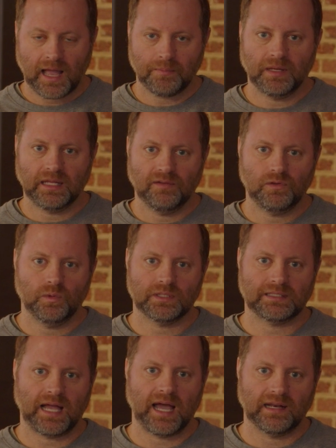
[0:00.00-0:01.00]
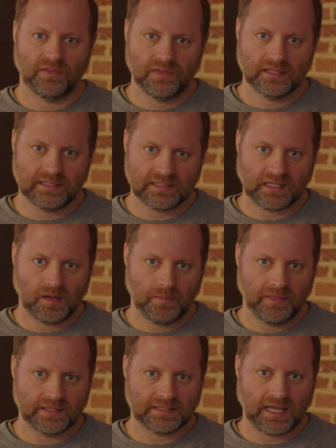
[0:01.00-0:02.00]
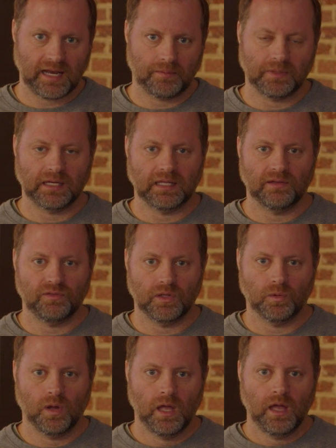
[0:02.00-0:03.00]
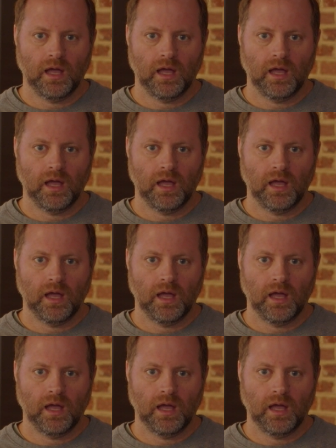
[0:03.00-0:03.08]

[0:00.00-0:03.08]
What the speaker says: I'm going to give you a sign, and this is going to be the sign I'm going to give you.